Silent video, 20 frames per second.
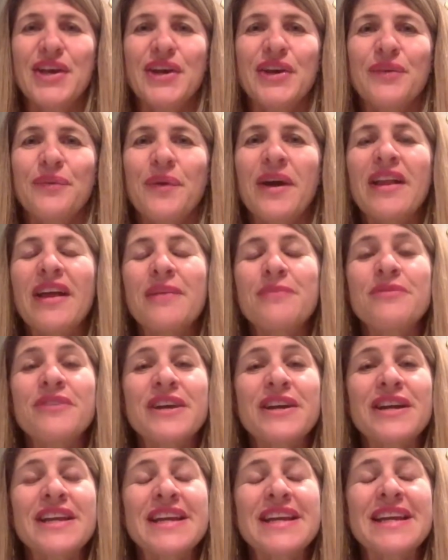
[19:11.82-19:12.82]
Well, I'm
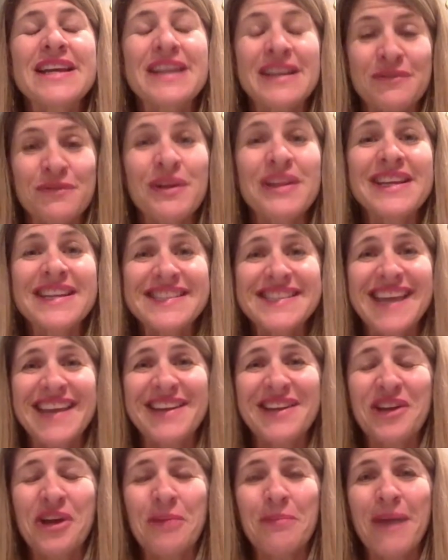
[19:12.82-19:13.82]
really
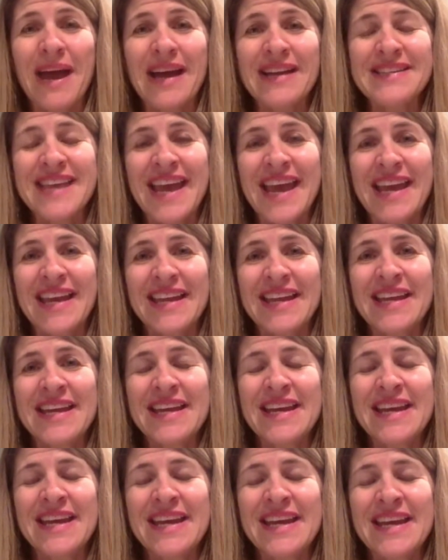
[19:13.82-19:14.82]
excited to come back to
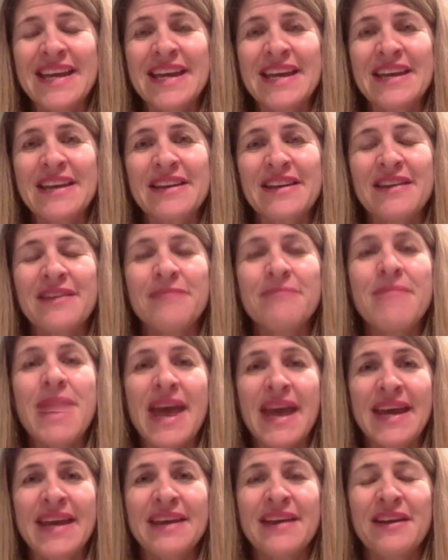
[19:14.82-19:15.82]
Haiti in
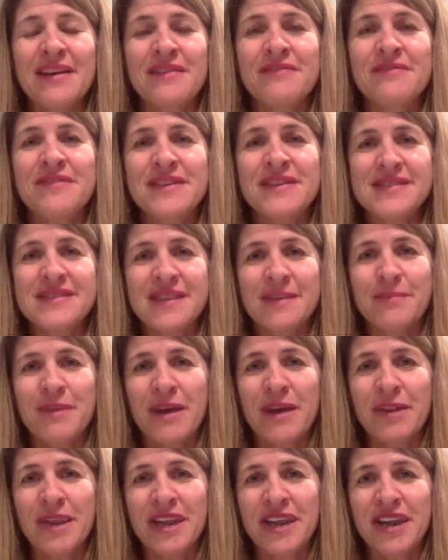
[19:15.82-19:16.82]
May of this
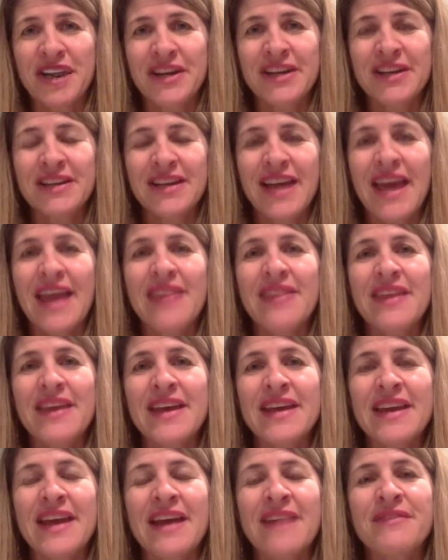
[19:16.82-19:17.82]
upcoming year. And
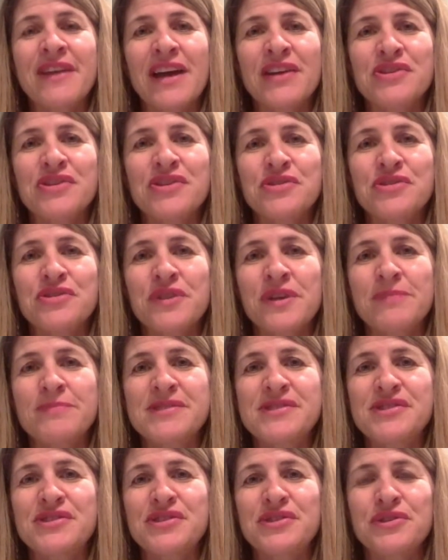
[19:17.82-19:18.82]
then I've got trips
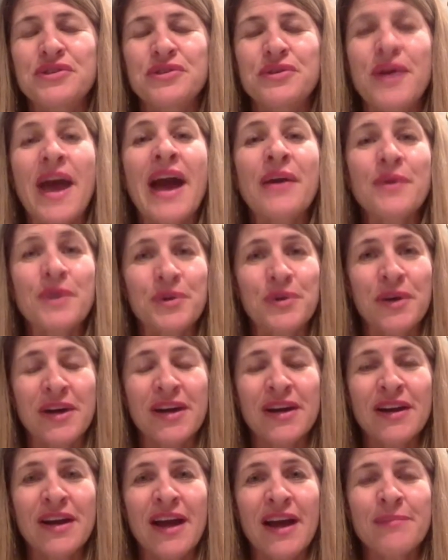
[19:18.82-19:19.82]
to
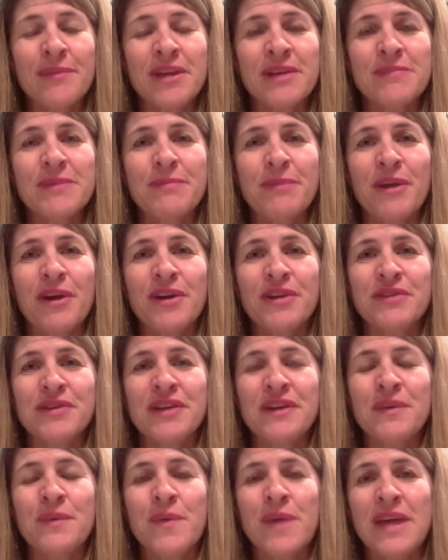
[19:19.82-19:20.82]
Ecuador. I'm going to be
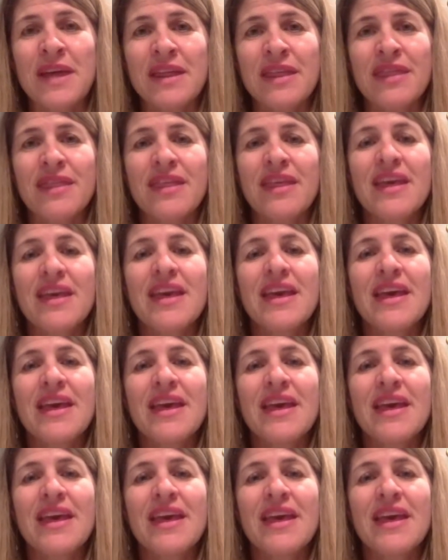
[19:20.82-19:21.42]
partnering with